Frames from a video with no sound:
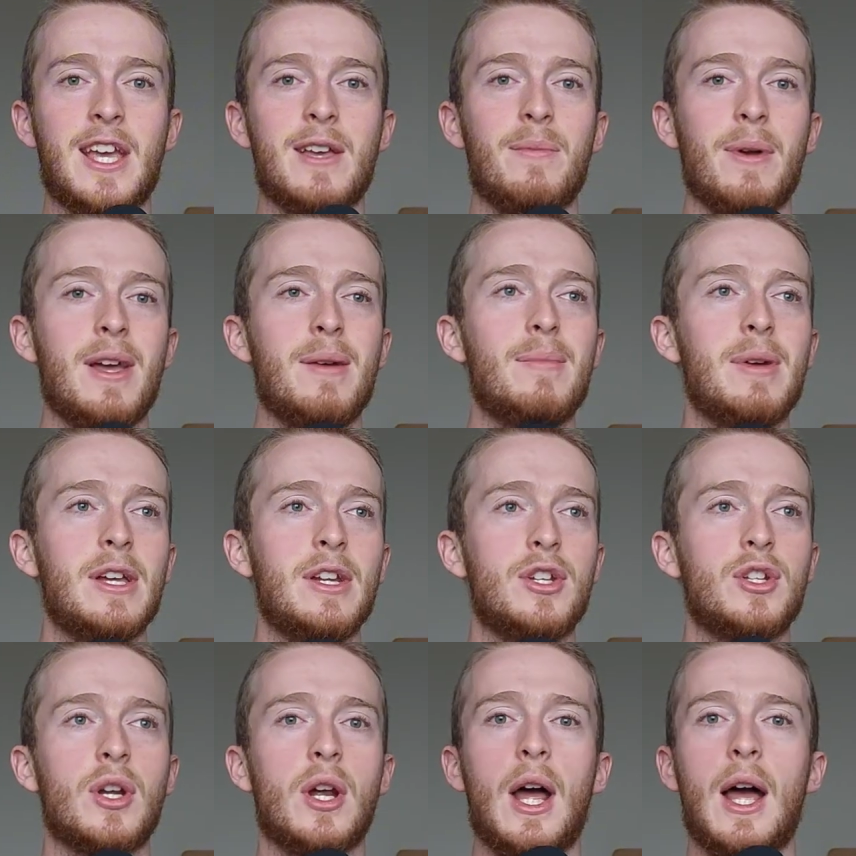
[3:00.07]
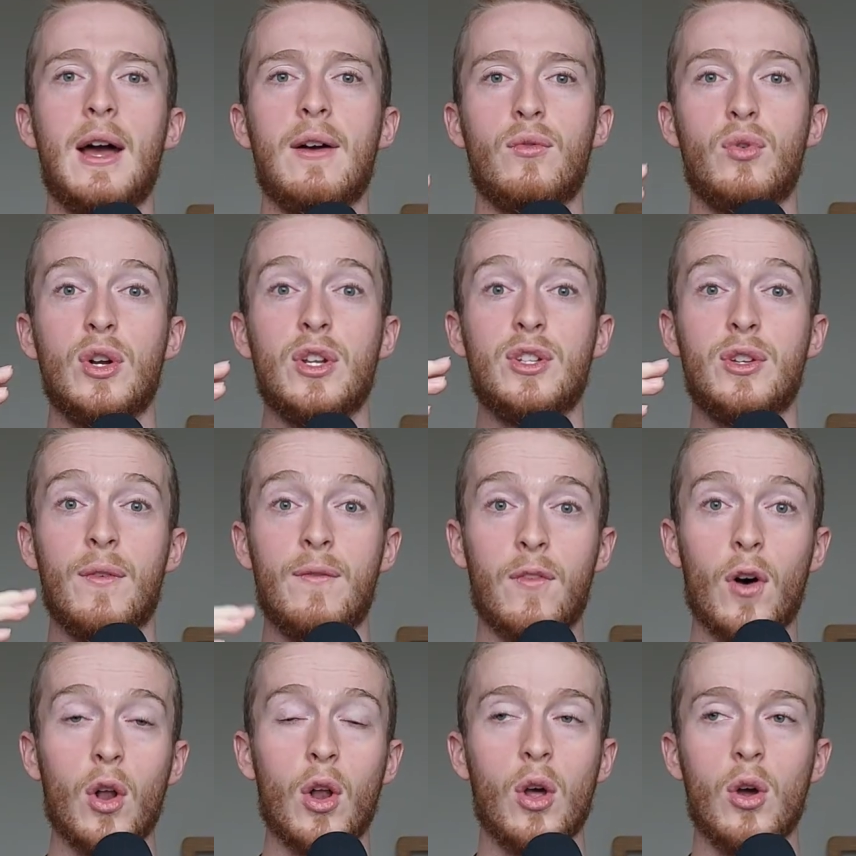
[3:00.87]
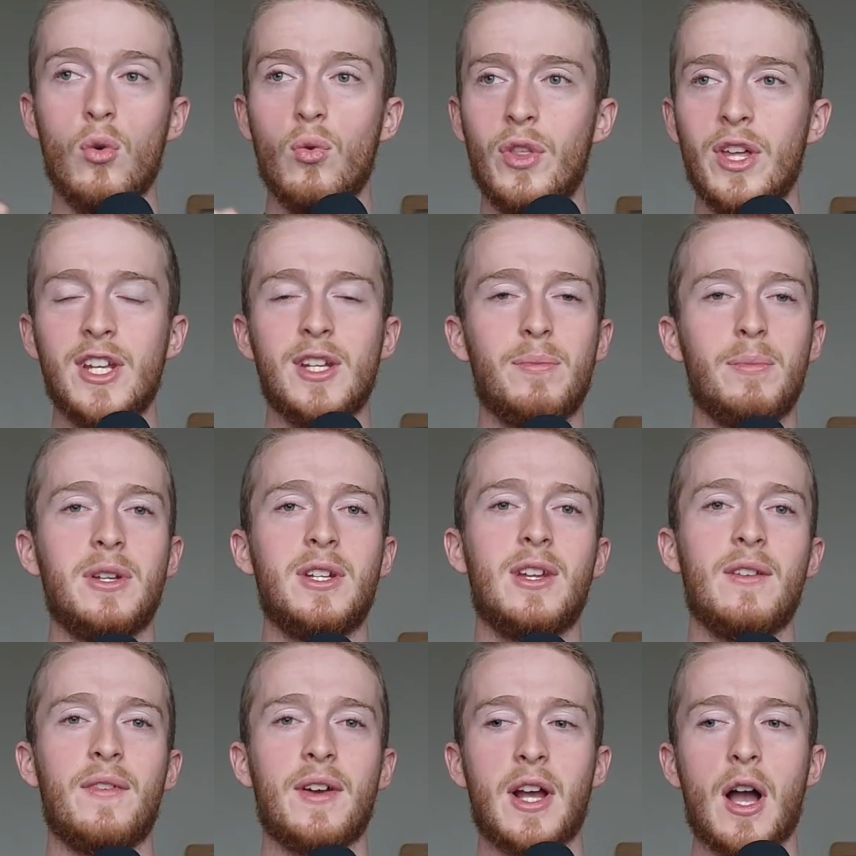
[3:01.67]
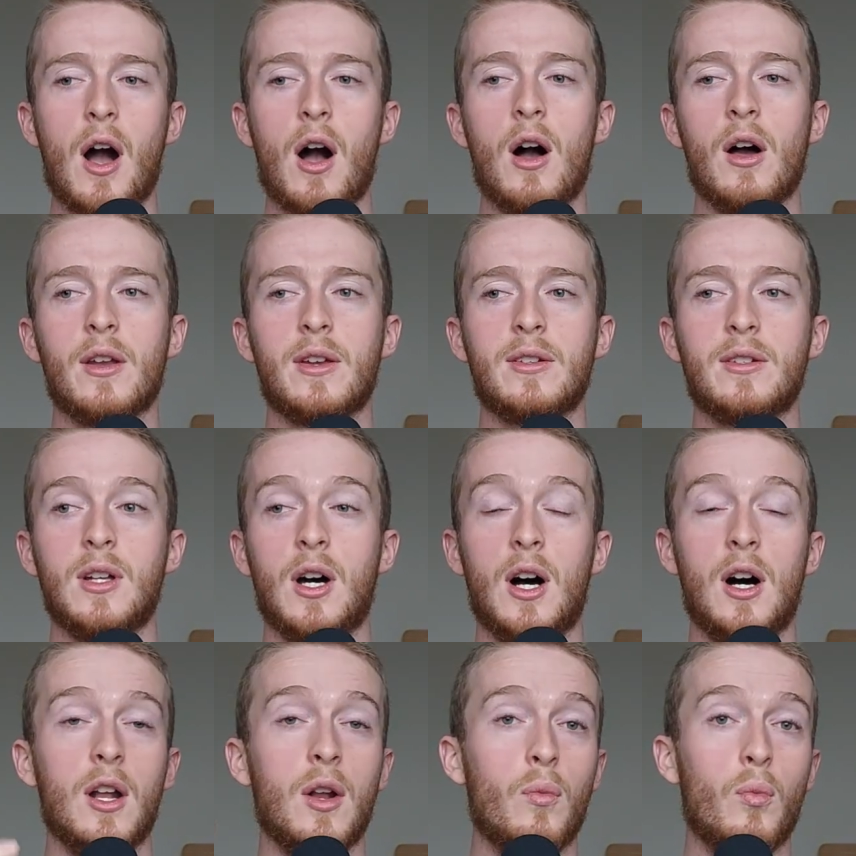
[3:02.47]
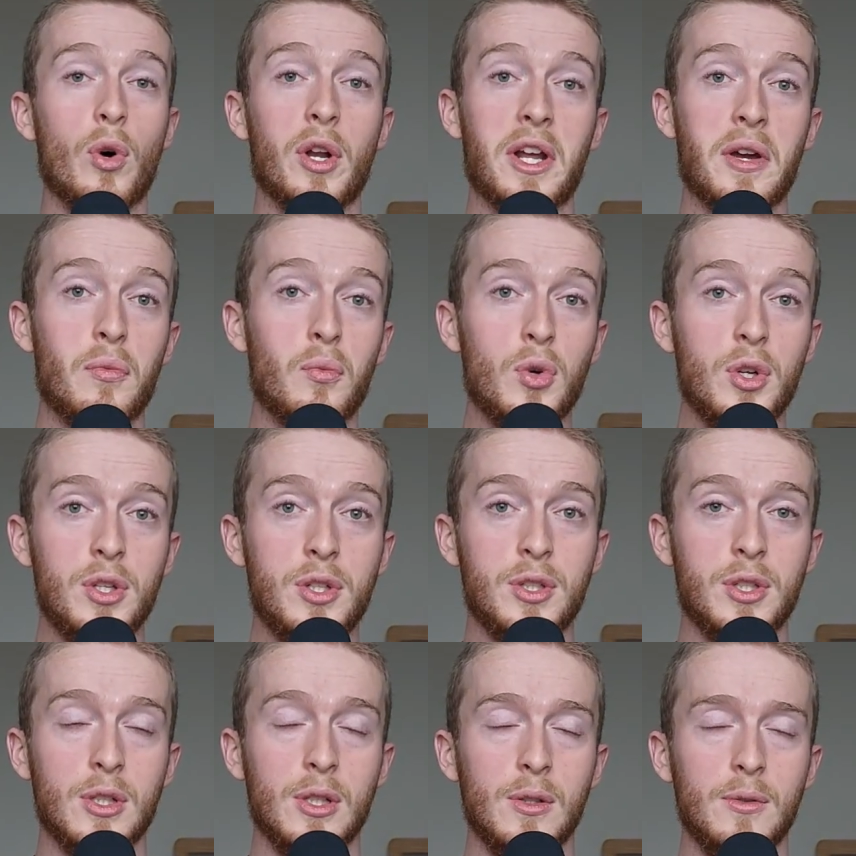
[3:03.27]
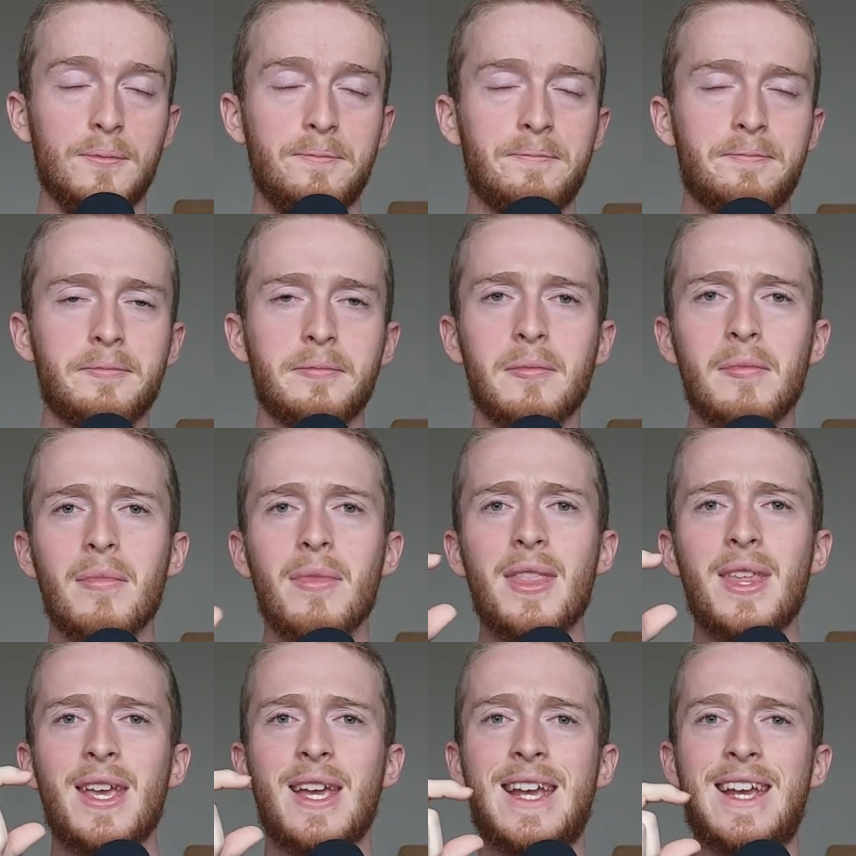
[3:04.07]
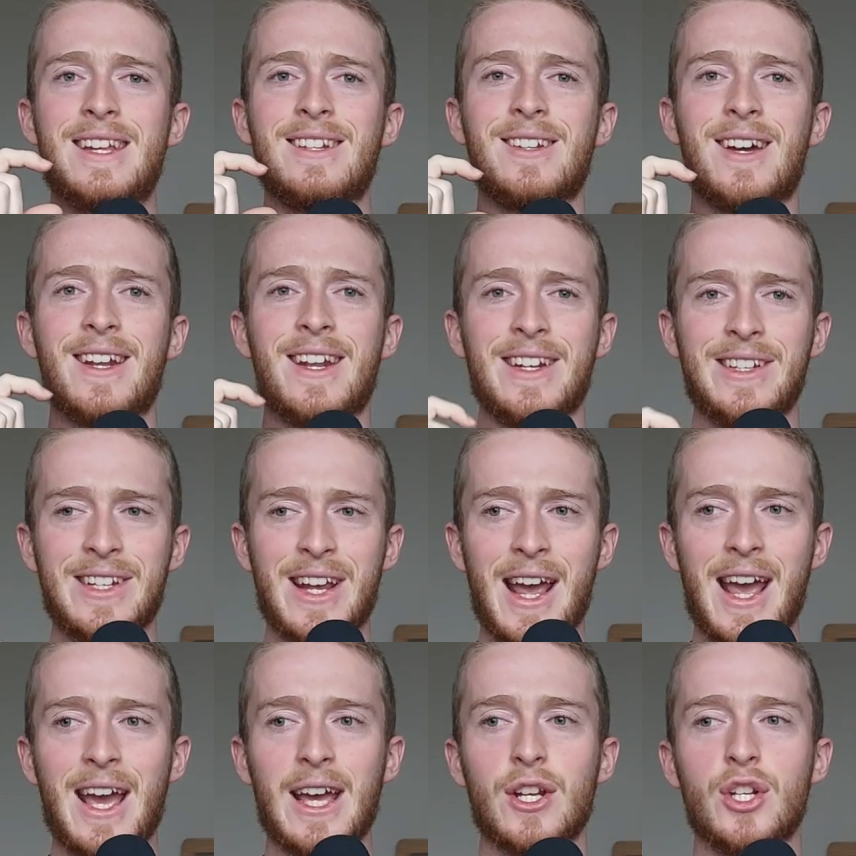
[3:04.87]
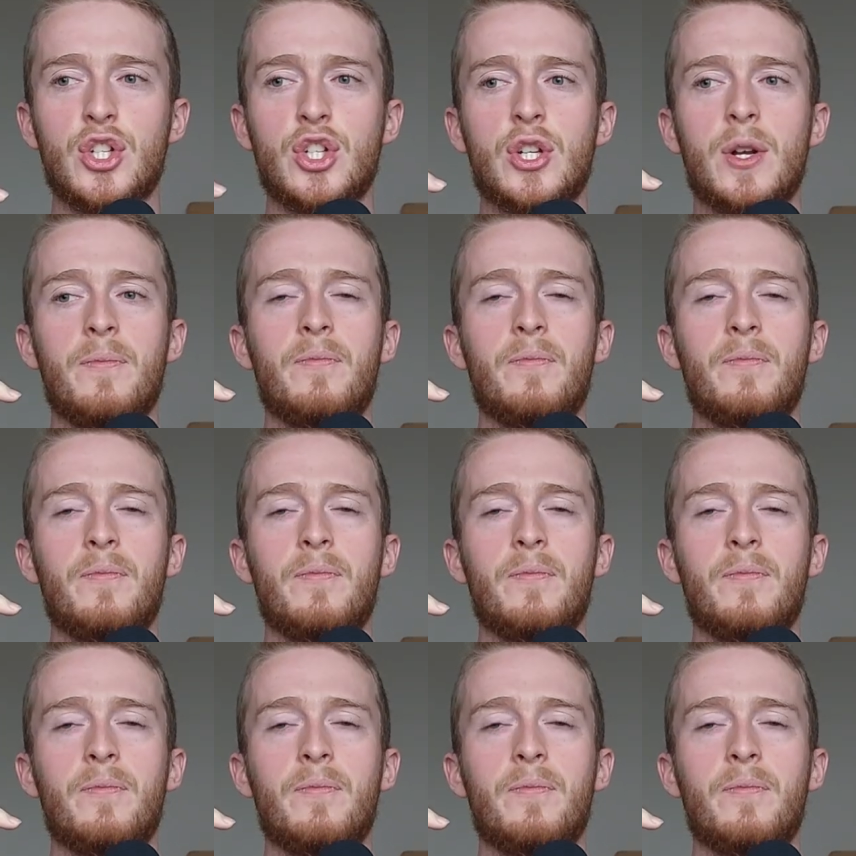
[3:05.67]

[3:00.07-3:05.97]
image, for it to follow this specific art style, and what I would do is I'd attach